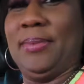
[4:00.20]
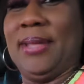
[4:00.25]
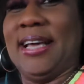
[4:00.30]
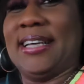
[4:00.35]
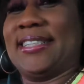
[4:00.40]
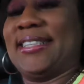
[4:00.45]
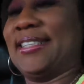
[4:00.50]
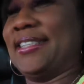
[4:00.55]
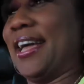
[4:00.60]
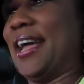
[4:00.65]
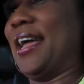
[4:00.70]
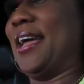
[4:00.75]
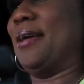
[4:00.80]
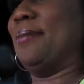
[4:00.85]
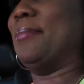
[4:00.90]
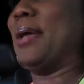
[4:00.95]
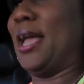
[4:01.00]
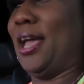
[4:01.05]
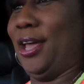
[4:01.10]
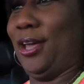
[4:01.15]
that
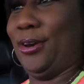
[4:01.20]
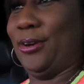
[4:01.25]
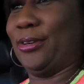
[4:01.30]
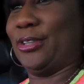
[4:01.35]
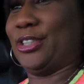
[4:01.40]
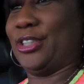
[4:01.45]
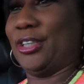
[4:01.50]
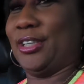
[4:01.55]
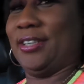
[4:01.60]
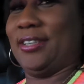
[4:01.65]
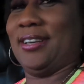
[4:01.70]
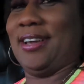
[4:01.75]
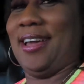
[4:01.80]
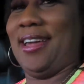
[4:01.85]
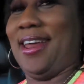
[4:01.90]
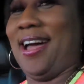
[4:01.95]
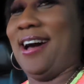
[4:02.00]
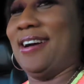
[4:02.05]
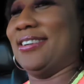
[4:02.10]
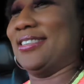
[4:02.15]
same energy.
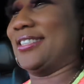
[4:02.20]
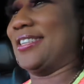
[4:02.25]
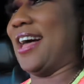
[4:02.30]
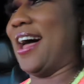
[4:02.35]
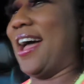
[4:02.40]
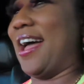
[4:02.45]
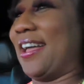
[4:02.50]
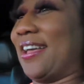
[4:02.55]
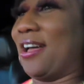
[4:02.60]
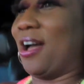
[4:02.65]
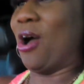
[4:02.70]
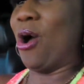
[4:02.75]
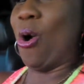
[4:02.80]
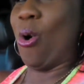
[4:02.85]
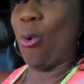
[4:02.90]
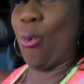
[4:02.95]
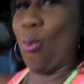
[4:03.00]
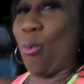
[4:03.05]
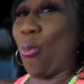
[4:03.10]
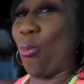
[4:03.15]
And I was like,
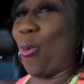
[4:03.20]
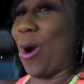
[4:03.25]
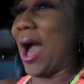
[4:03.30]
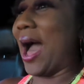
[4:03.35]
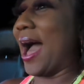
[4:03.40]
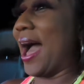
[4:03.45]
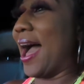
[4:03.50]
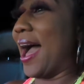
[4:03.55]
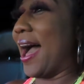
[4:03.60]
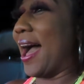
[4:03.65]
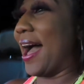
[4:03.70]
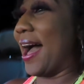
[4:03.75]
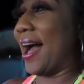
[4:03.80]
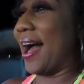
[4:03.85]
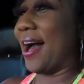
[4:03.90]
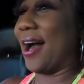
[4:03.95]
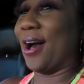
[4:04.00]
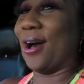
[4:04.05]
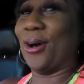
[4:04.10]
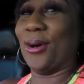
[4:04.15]

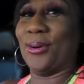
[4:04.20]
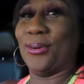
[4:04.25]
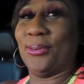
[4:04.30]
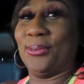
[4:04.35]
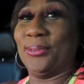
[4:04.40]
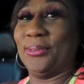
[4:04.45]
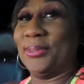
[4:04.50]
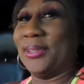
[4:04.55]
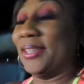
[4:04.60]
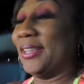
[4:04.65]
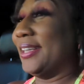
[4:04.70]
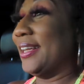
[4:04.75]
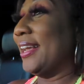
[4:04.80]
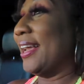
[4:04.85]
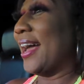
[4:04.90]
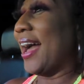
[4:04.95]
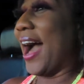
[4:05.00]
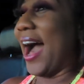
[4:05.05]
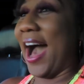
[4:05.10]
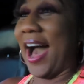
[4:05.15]
wow.
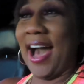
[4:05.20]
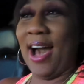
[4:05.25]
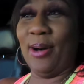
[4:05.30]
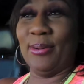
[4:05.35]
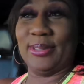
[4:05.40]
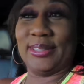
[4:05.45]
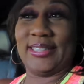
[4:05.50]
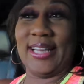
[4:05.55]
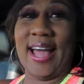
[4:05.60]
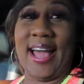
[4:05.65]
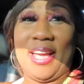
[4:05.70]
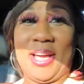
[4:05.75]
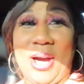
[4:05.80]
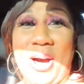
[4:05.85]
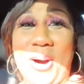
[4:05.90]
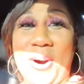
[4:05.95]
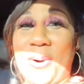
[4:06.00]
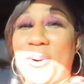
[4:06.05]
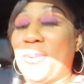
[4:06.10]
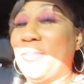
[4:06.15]
I was like,
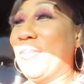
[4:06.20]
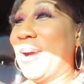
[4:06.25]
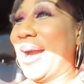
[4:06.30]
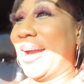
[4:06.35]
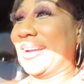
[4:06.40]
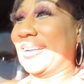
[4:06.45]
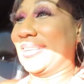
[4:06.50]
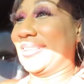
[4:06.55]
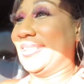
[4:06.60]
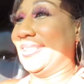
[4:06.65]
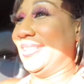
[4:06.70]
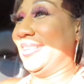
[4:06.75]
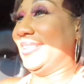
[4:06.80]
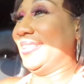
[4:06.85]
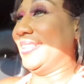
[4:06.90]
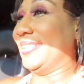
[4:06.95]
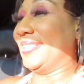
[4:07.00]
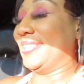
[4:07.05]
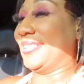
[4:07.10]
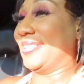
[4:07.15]
oh my
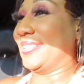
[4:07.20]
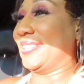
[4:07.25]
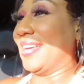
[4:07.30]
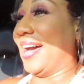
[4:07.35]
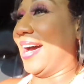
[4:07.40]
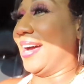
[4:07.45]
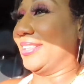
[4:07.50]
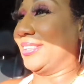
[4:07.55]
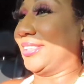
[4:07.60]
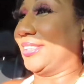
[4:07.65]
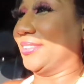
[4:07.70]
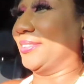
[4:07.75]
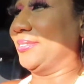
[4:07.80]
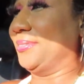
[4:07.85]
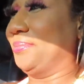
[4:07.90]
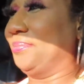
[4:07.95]
goodness, Tasha.